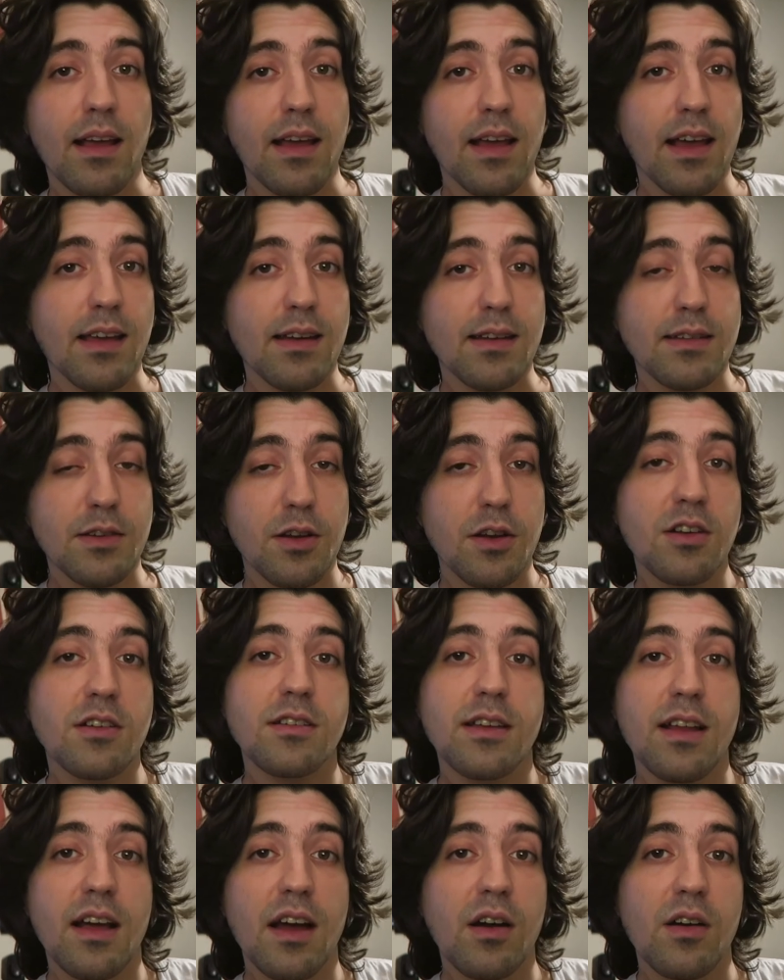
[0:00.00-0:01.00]
and it
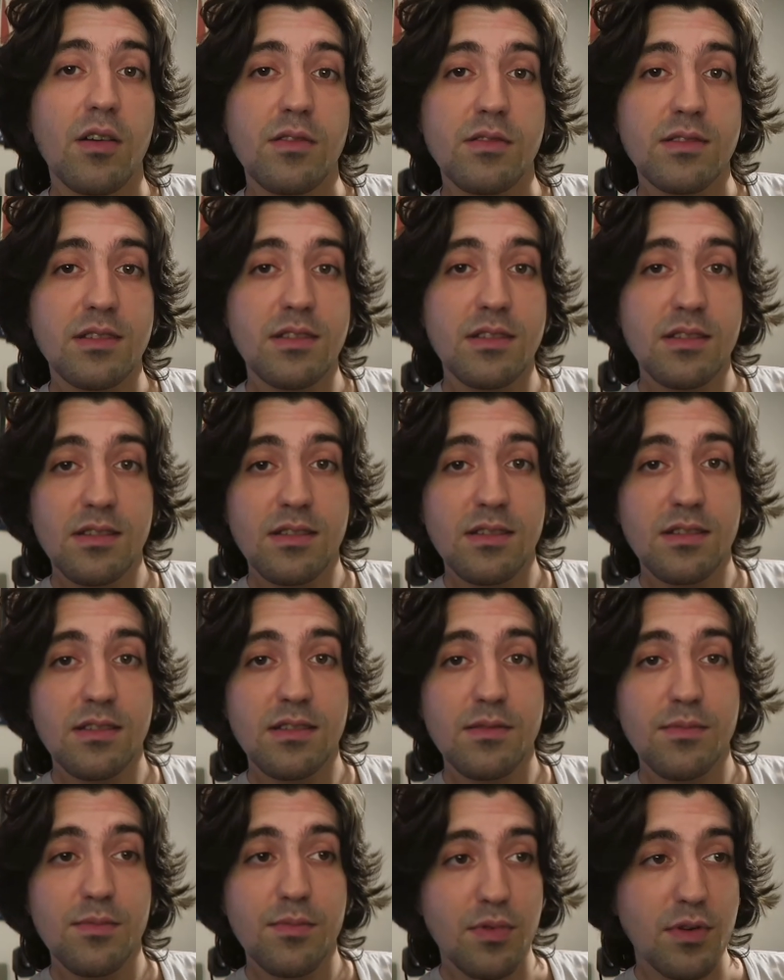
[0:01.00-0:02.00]
turned out
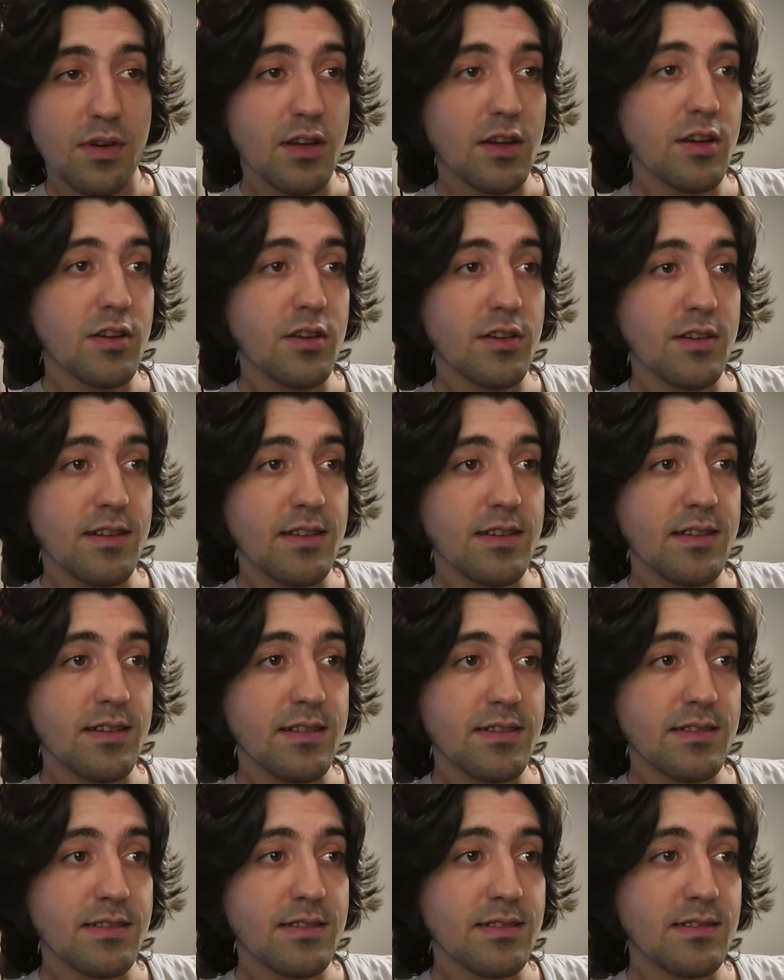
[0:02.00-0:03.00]
pretty good
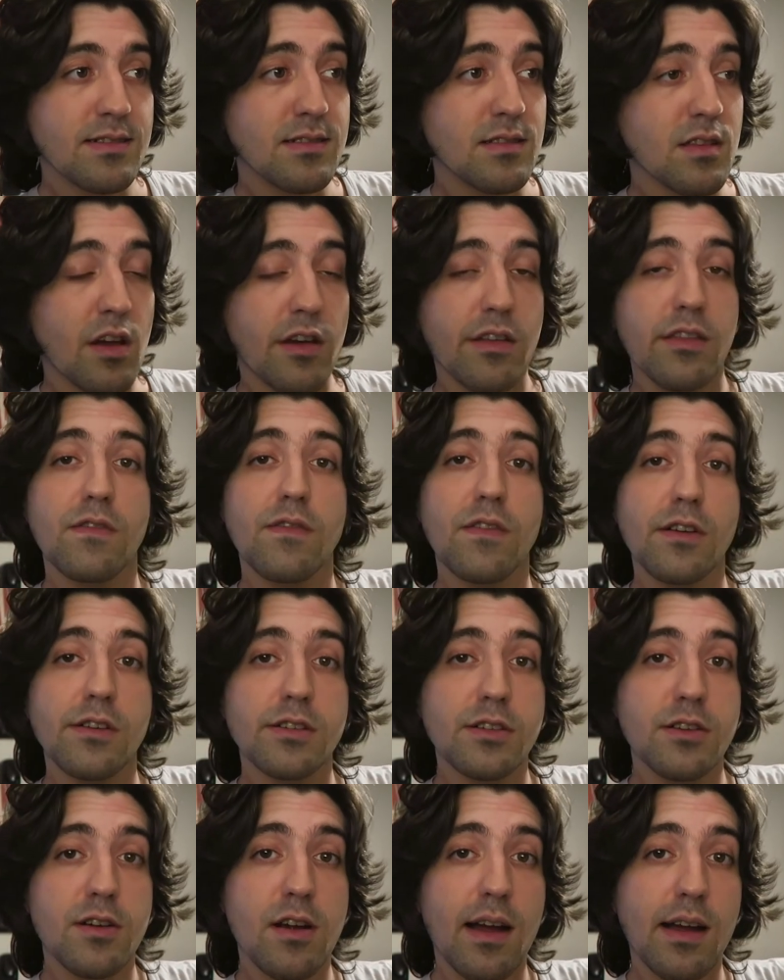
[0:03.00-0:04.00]
on the
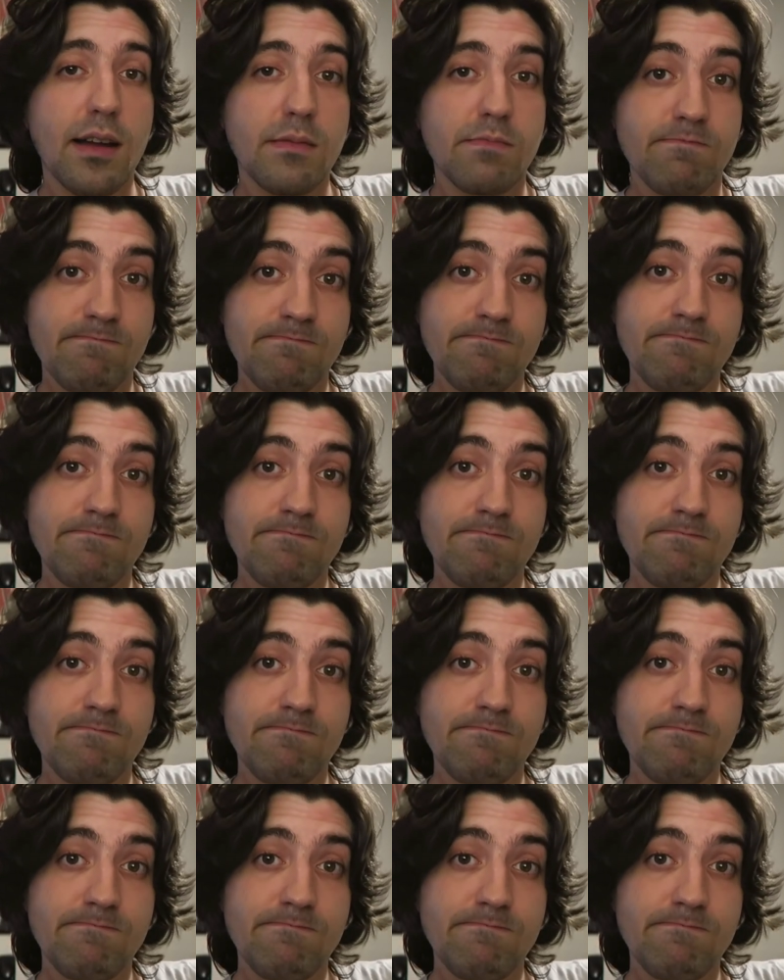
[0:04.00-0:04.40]
first try.